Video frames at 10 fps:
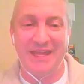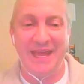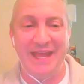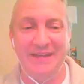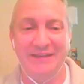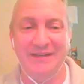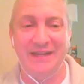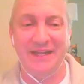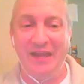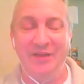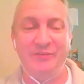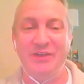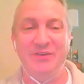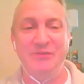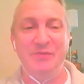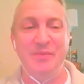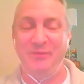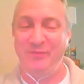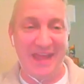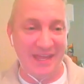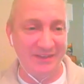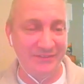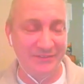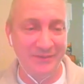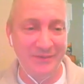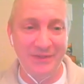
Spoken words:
and I love hearing from the fans.